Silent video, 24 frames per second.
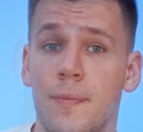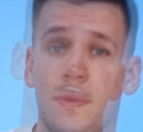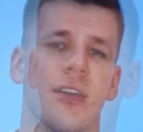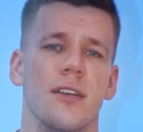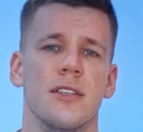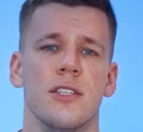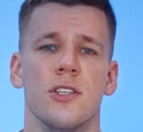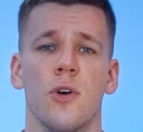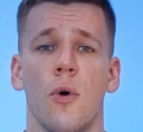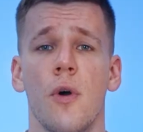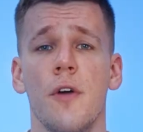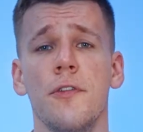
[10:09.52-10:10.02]

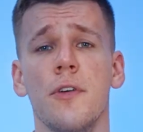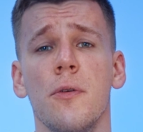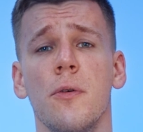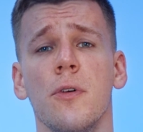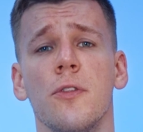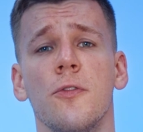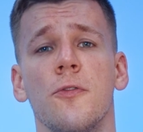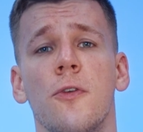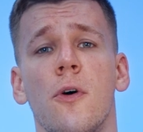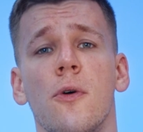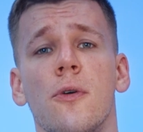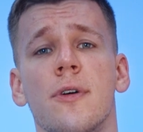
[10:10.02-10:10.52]
So if you
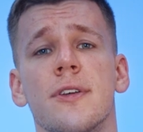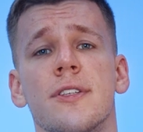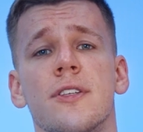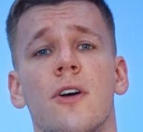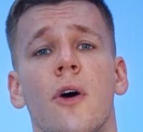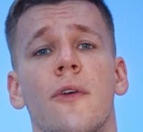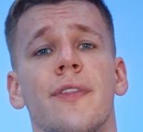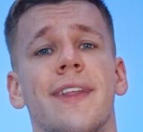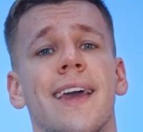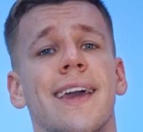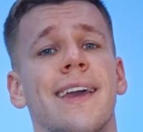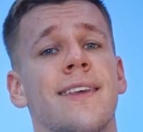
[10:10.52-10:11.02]
want to focus
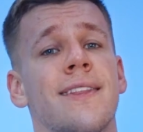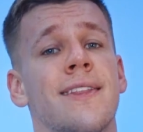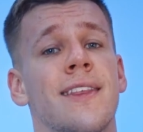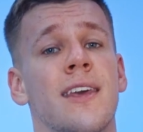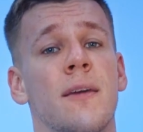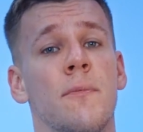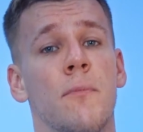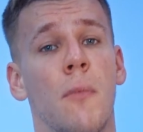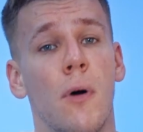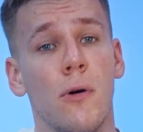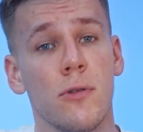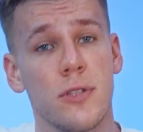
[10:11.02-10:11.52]
on taking
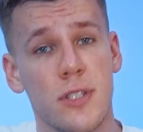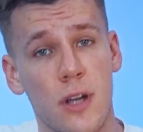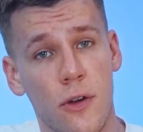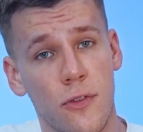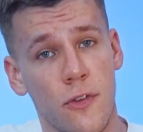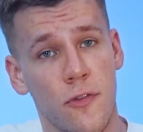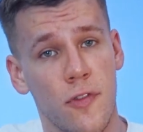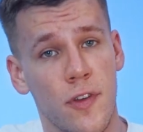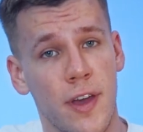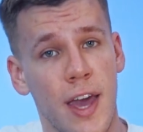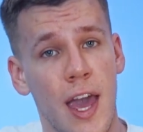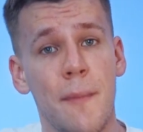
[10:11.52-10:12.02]
the most out
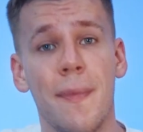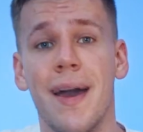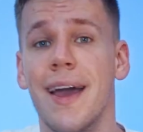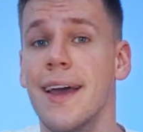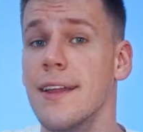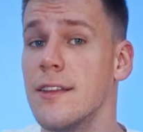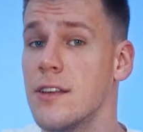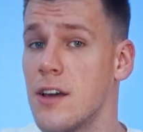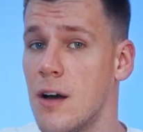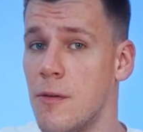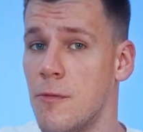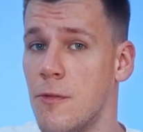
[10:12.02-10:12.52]
of the game
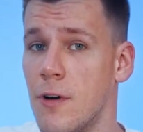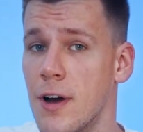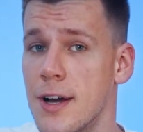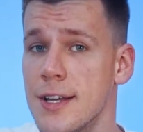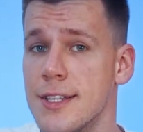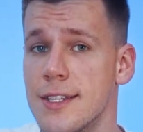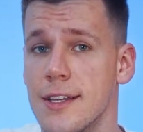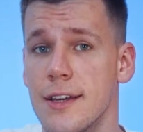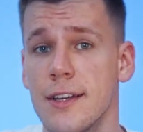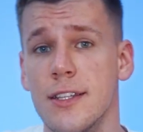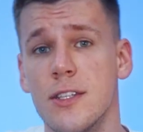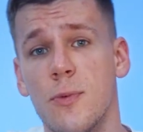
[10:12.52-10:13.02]

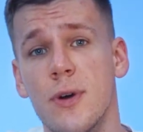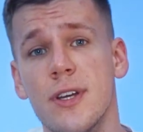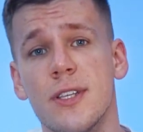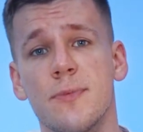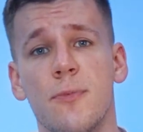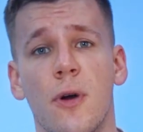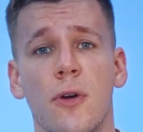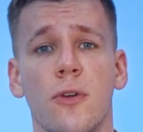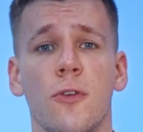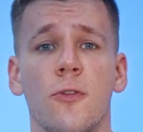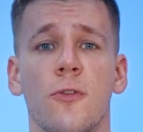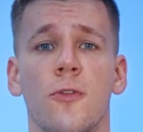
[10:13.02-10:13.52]
income-wise, it's way
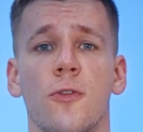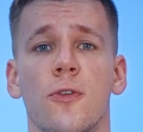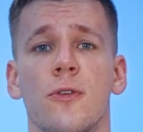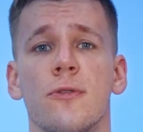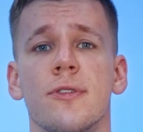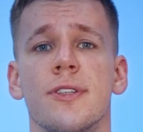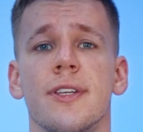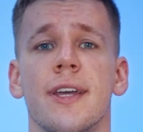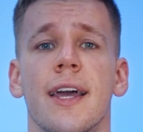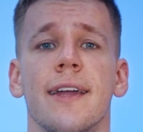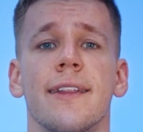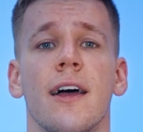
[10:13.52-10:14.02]
smarter for you
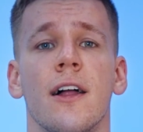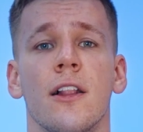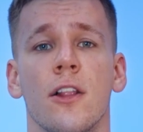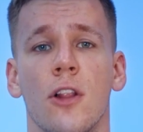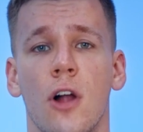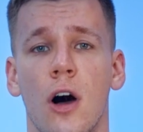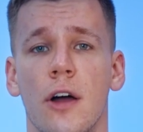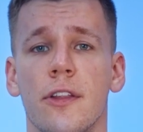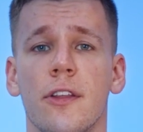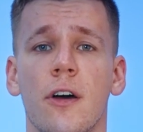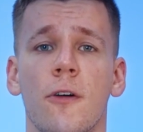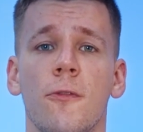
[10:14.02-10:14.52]
to get a
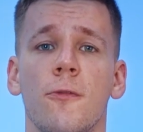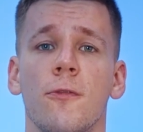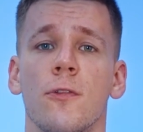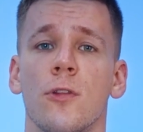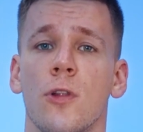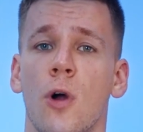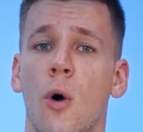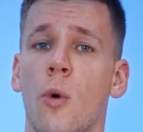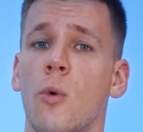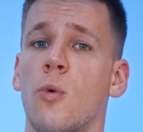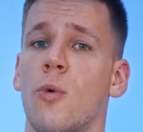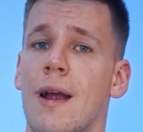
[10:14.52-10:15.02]
lot of
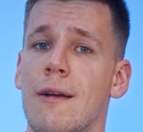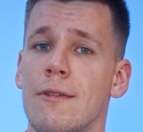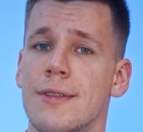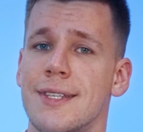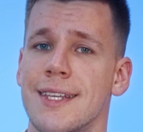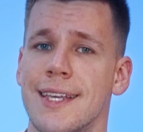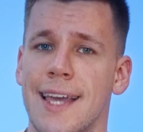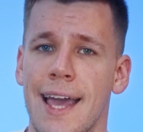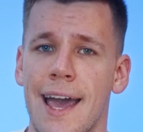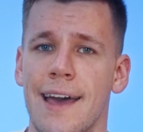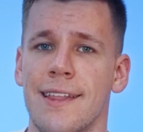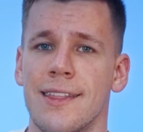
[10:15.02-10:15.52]
low
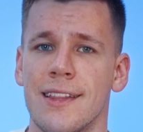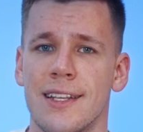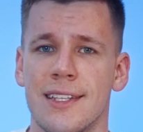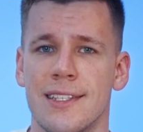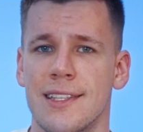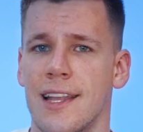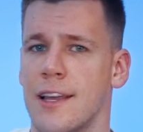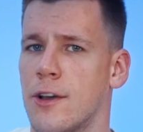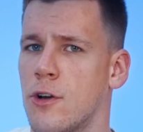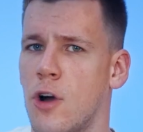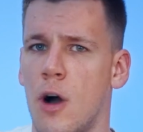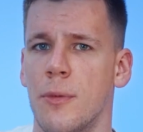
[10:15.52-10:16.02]
rarity cat
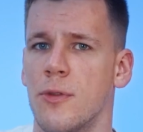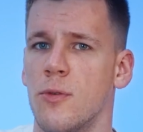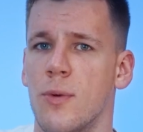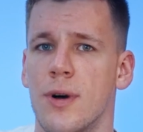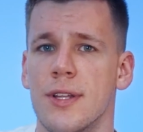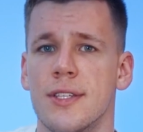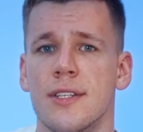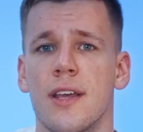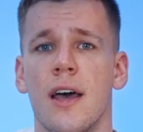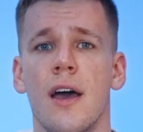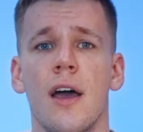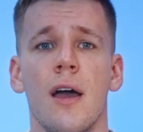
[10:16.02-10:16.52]
leads, like common
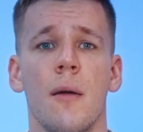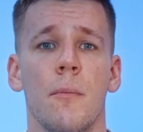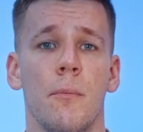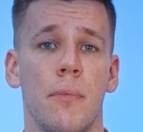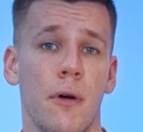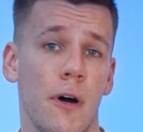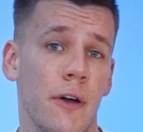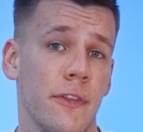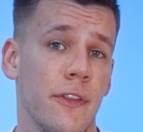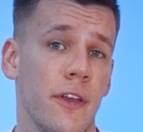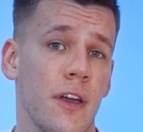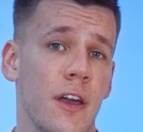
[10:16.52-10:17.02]
ones.
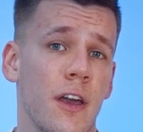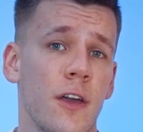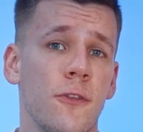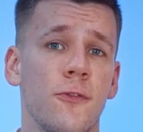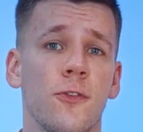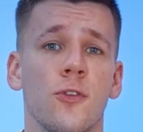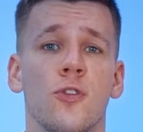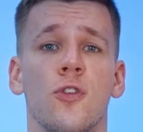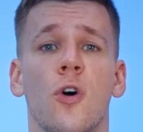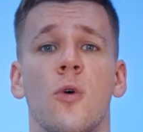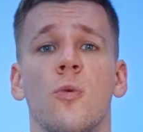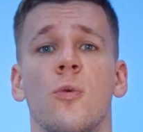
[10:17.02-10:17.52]
But
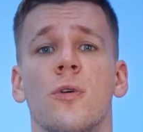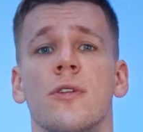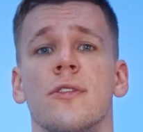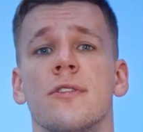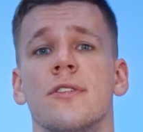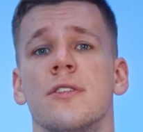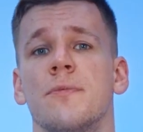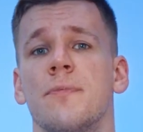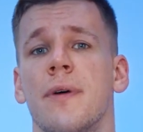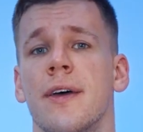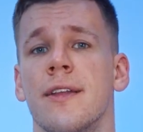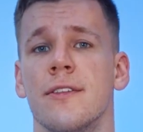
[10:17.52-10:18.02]
if you don't want to
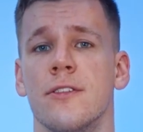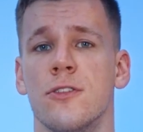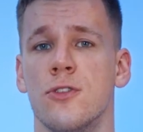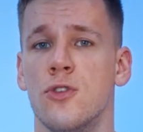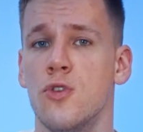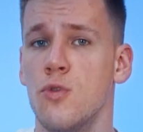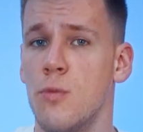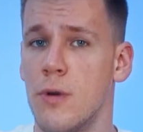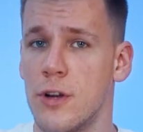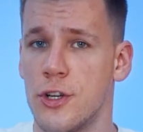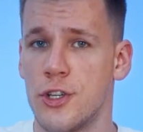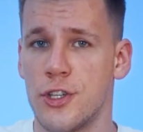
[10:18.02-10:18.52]
spend
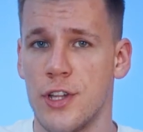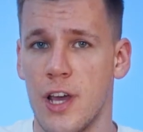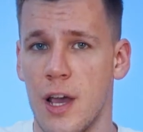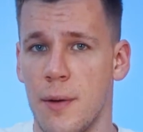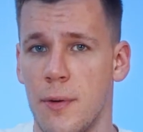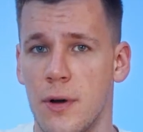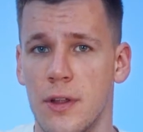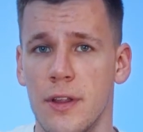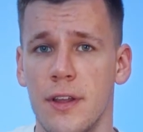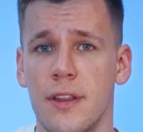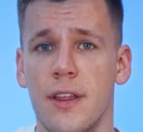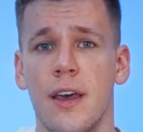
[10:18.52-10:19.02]
too much time
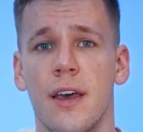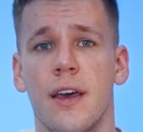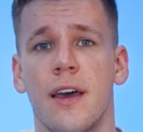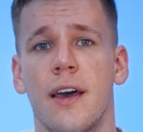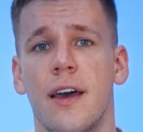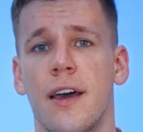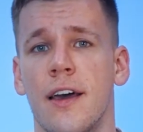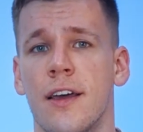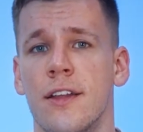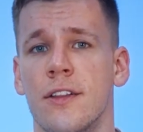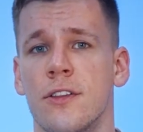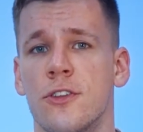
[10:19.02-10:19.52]
on it
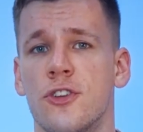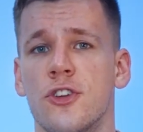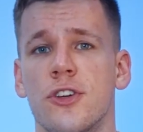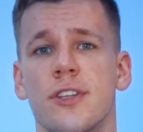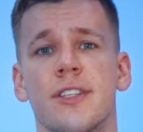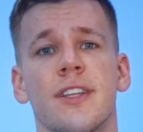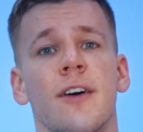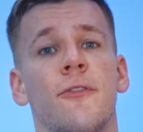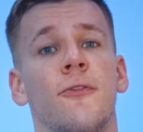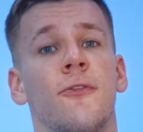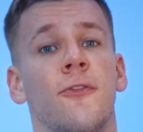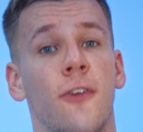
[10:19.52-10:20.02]
and
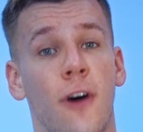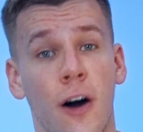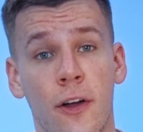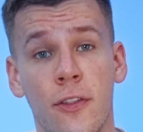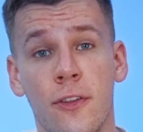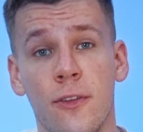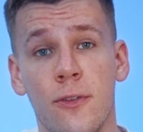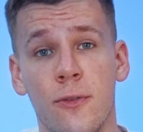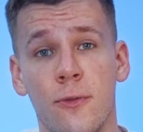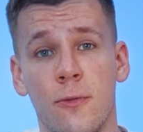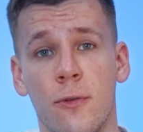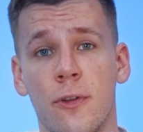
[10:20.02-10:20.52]
just have
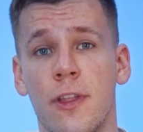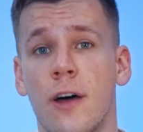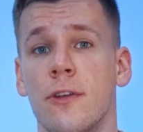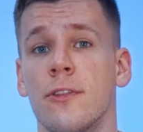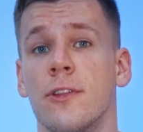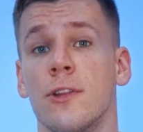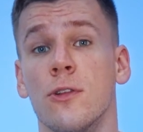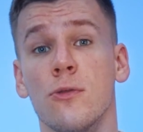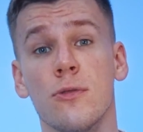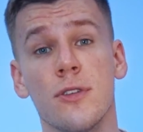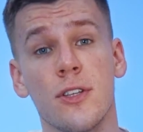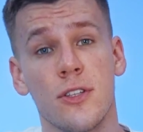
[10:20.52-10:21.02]
fun
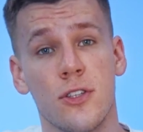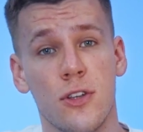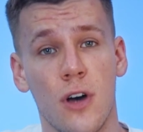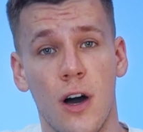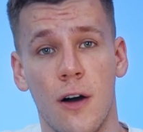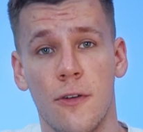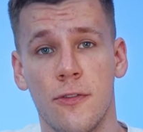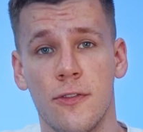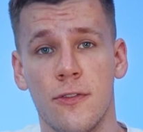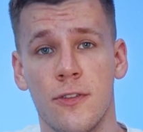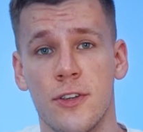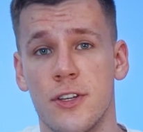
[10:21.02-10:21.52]
without losing too
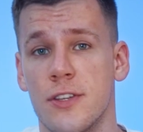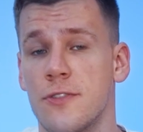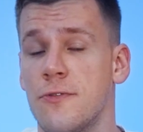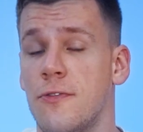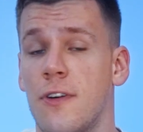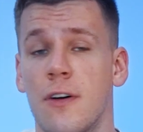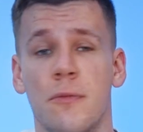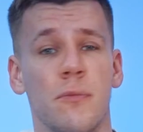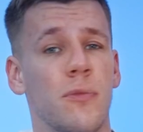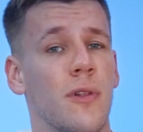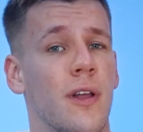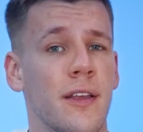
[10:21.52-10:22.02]
often, just
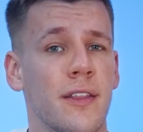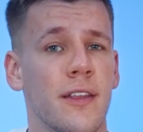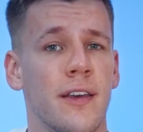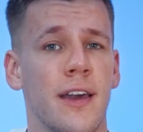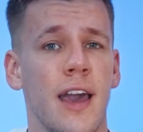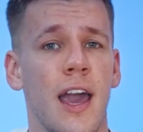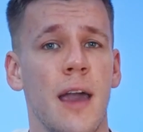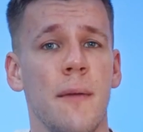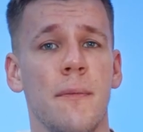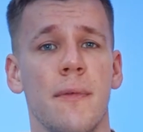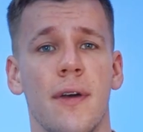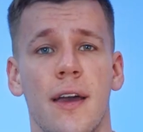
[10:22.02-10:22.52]
fun playing the
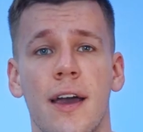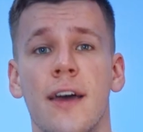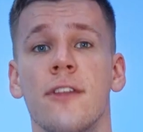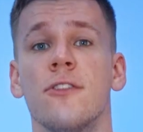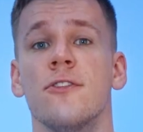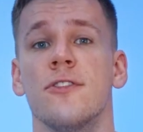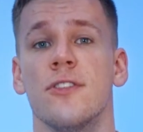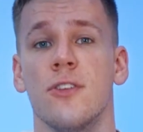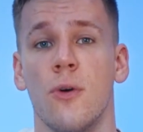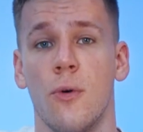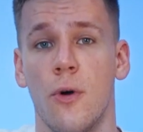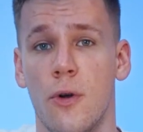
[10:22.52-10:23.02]
game and
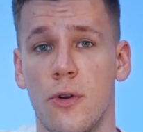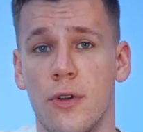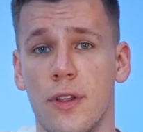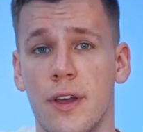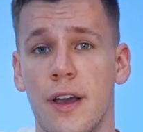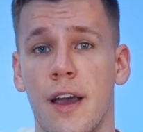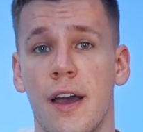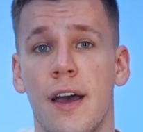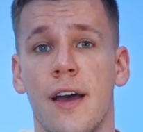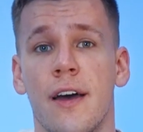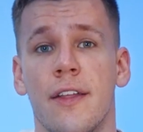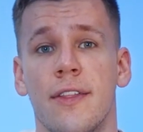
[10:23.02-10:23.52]
still
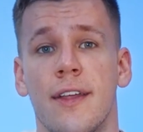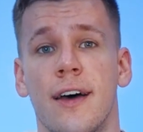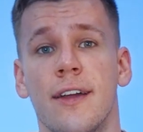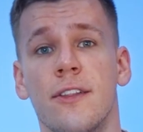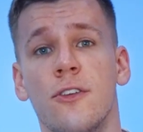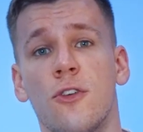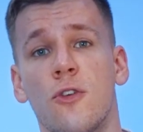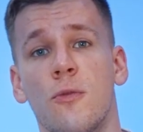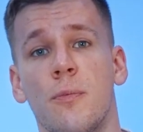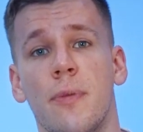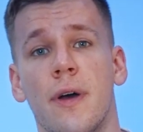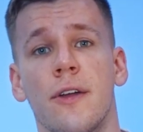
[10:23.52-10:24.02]
earning, then
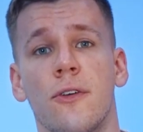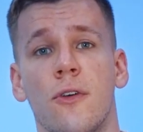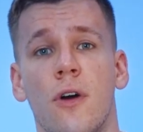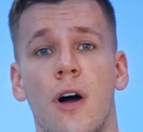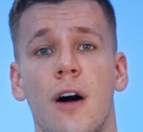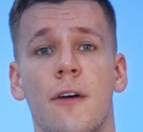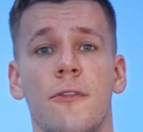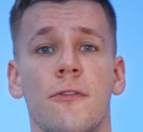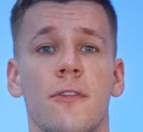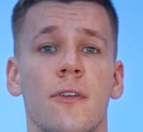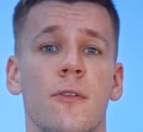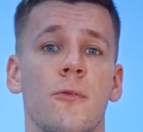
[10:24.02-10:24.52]
you're better
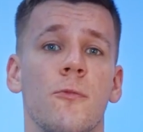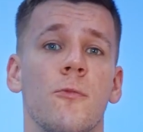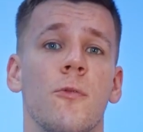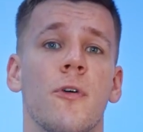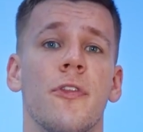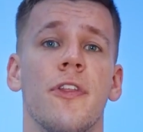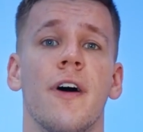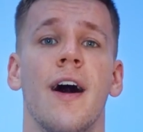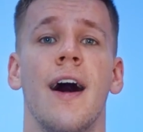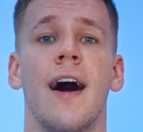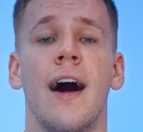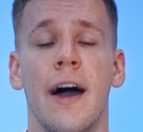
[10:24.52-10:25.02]
off
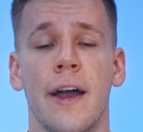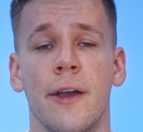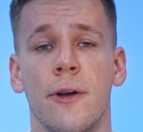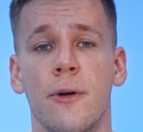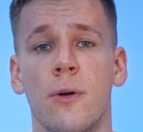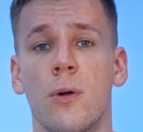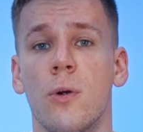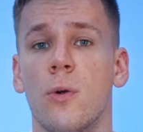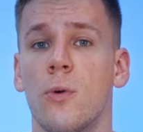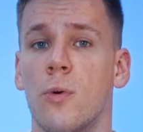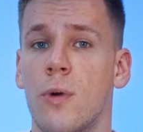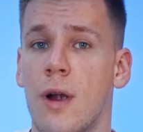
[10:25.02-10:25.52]
with a
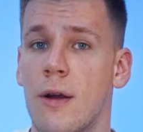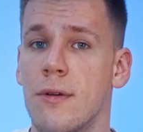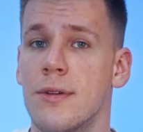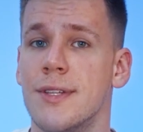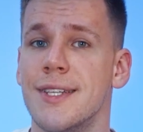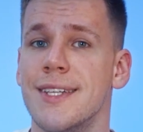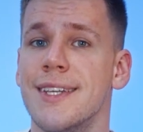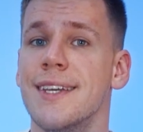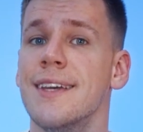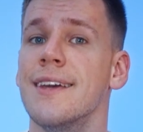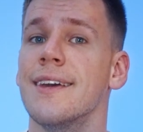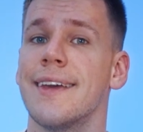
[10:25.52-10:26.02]
higher
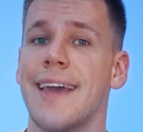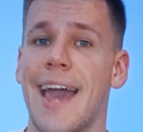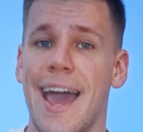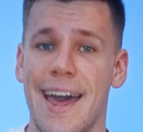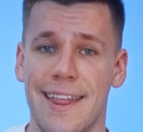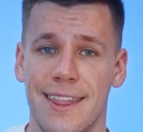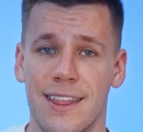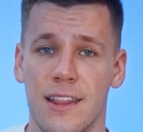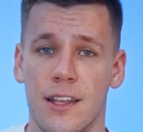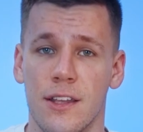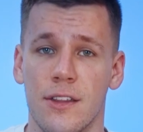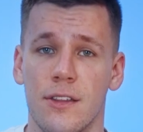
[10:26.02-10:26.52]
rarity
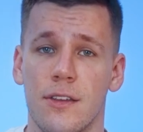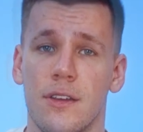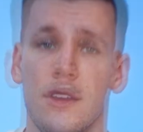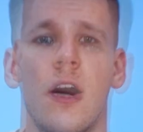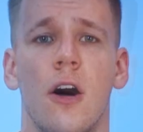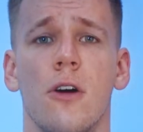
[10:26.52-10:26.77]
cat lead.